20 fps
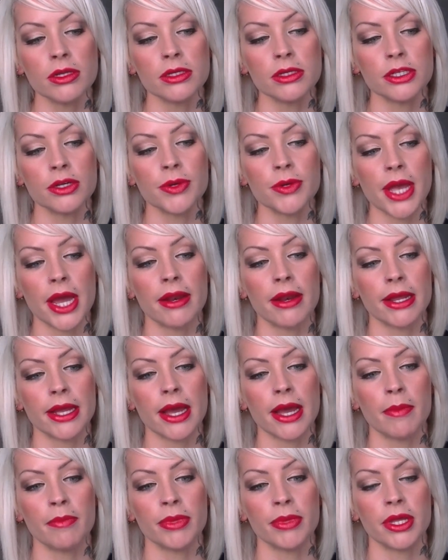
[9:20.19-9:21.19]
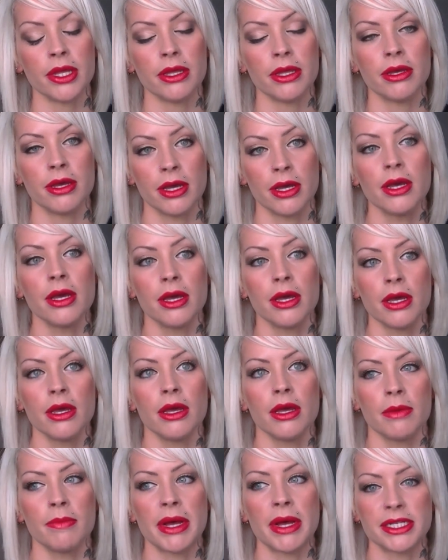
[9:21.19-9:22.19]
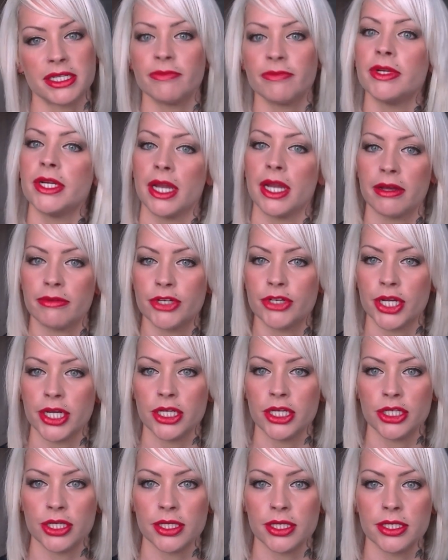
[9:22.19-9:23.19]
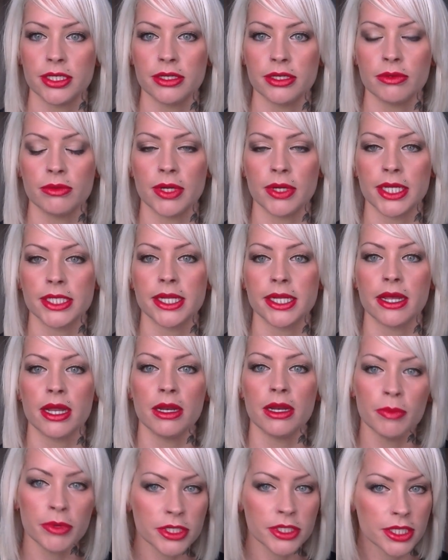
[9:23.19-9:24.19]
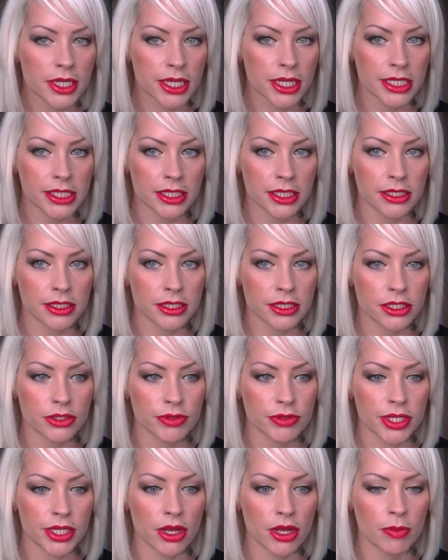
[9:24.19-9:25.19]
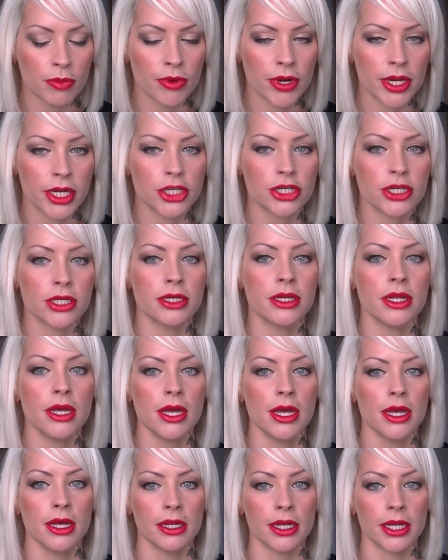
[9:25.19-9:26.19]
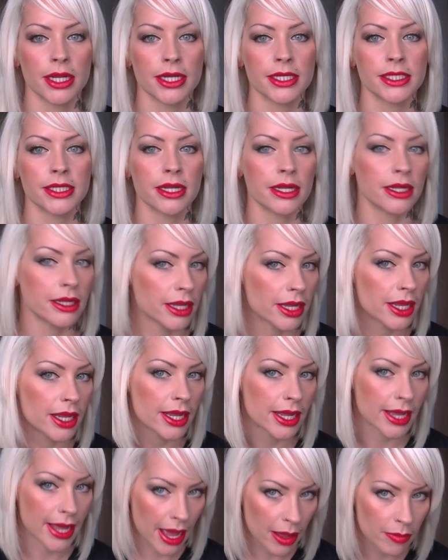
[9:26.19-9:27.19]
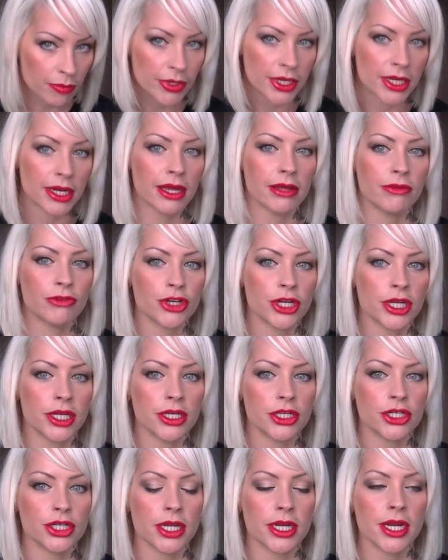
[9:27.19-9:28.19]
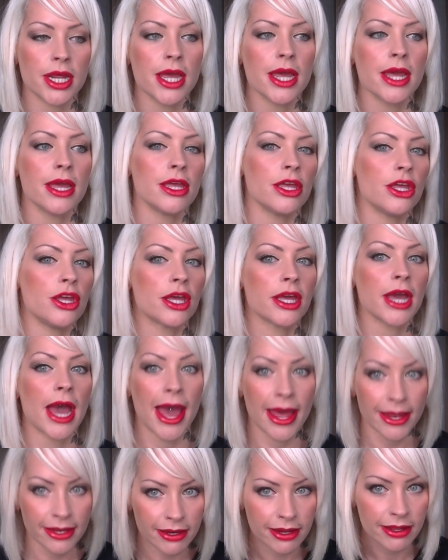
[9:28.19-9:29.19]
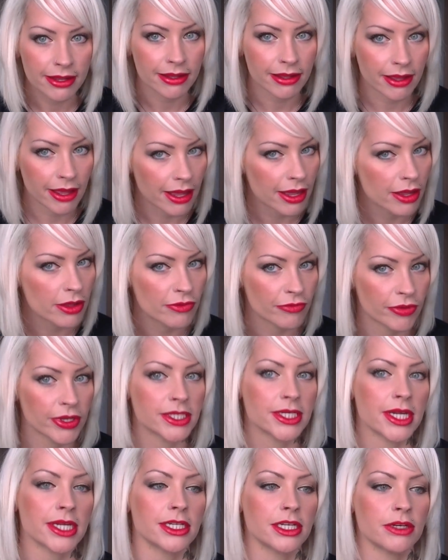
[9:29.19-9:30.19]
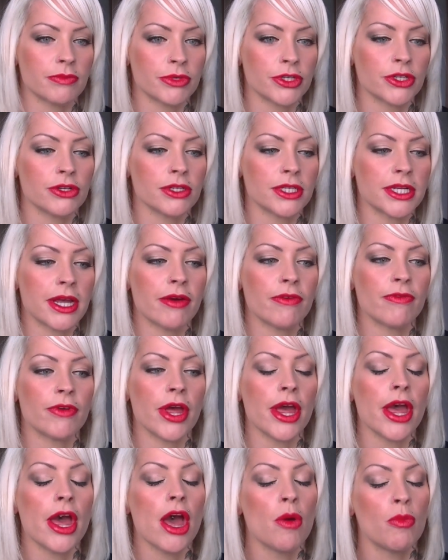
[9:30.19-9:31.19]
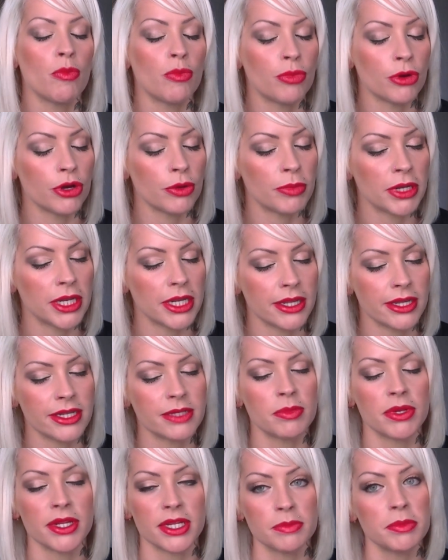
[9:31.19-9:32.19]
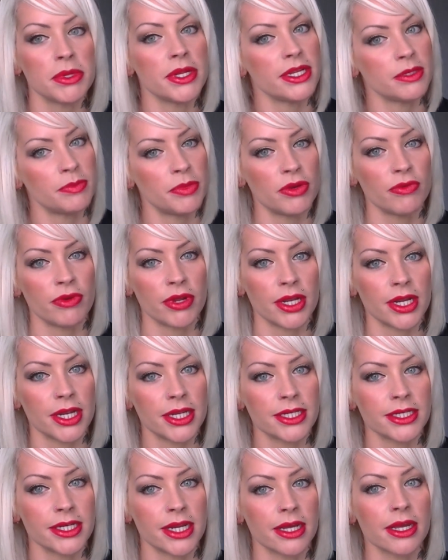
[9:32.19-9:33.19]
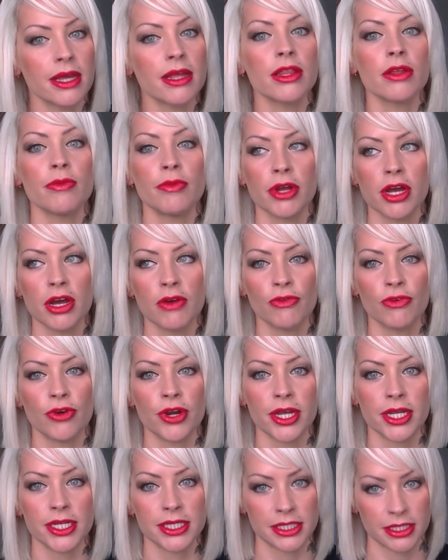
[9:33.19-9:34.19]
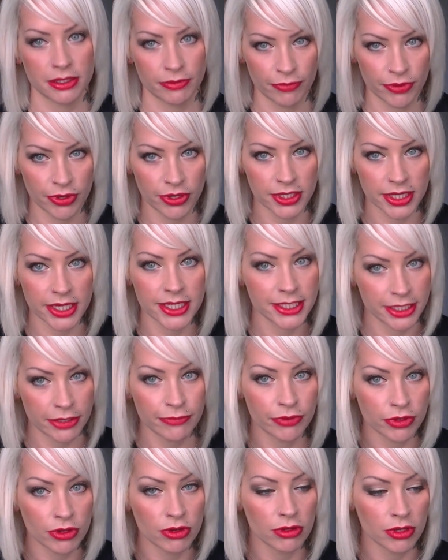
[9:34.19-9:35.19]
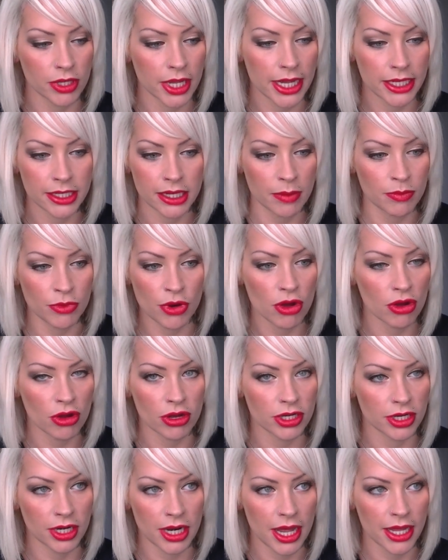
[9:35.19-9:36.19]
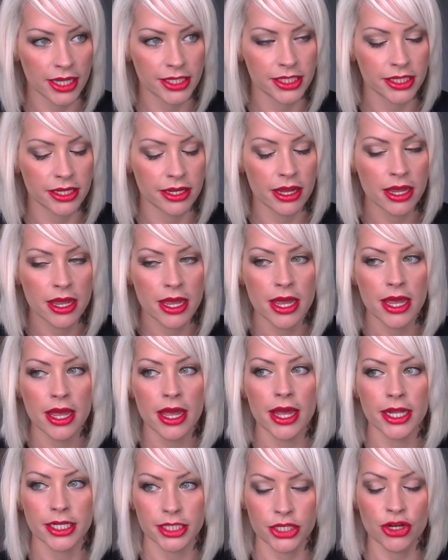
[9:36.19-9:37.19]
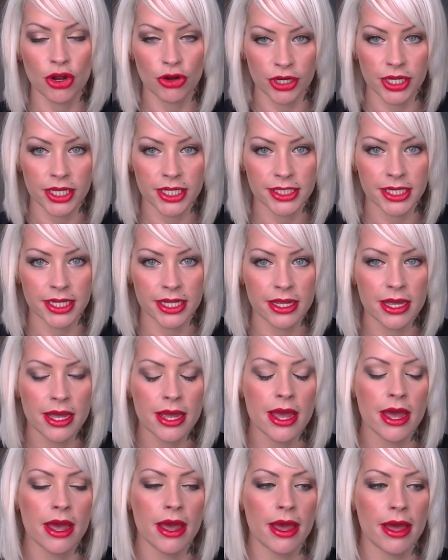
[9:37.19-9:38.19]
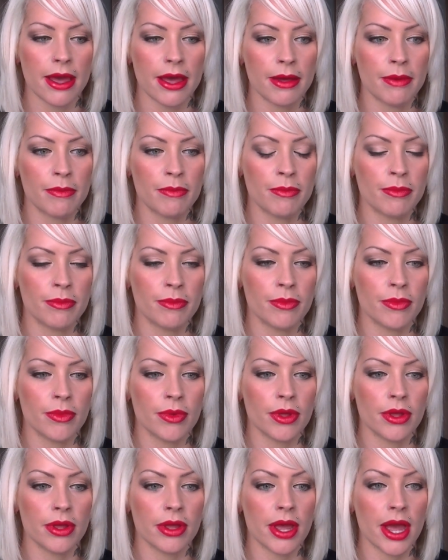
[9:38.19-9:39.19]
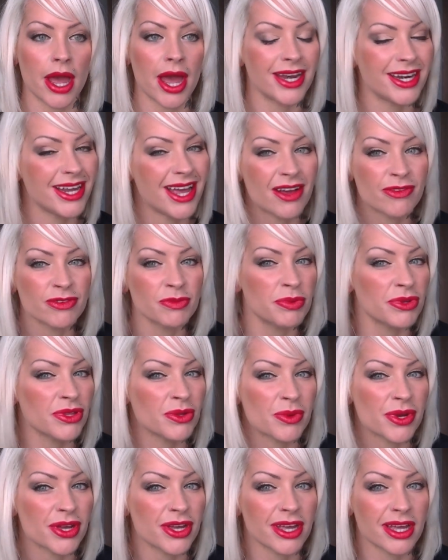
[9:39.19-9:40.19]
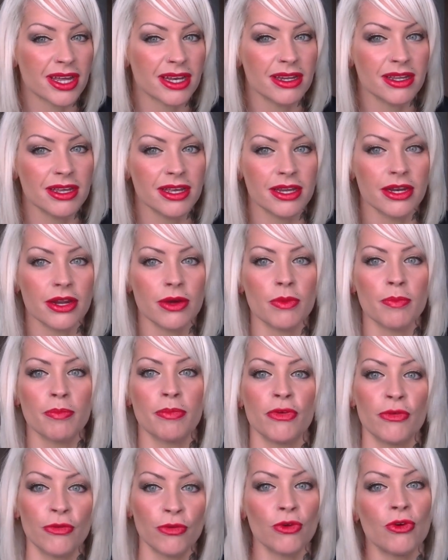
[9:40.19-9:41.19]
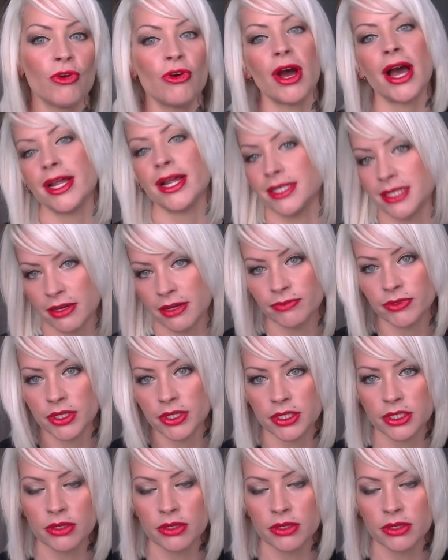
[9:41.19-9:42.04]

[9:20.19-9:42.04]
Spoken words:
So yeah, it can be massively life-changing. So like I say, anybody that is considering the operation, like I say, it can be life-changing. You can get fantastic results out of it, but please, please, please be realistic. The recovery is difficult. I'm not going to lie to you, it's not easy, and you have to put the work in, you know, before and after.